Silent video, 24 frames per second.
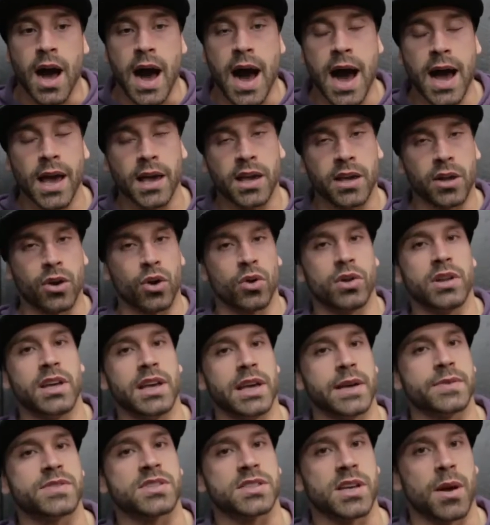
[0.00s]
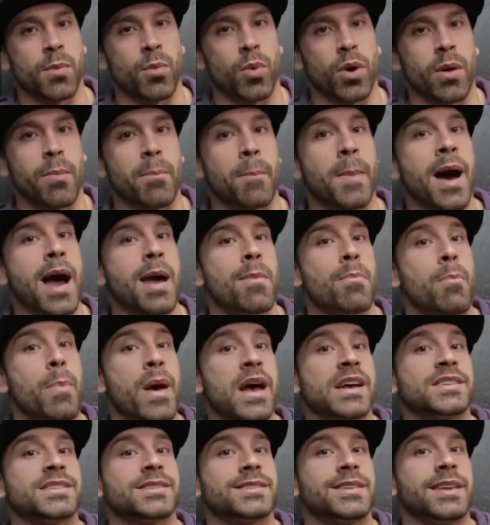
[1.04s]
I can only give someone my
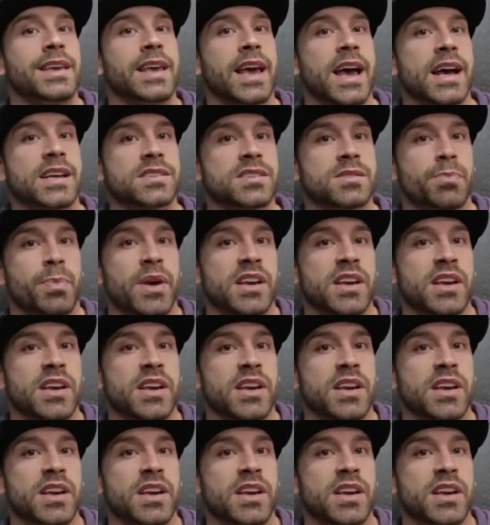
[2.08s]
best guess